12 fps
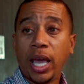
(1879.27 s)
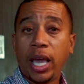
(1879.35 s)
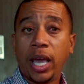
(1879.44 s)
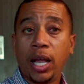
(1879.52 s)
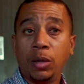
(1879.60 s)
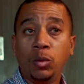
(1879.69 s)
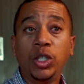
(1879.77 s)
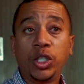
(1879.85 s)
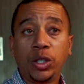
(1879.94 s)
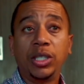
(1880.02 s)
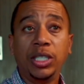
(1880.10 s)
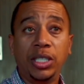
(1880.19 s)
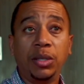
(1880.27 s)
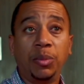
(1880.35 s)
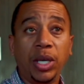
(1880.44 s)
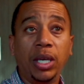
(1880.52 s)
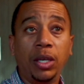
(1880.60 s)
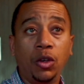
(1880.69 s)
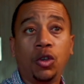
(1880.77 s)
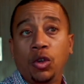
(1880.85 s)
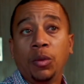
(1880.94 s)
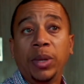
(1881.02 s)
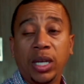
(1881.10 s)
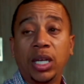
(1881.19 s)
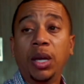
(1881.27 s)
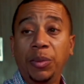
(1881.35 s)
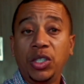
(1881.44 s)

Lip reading: And with your CCP, you can be in a good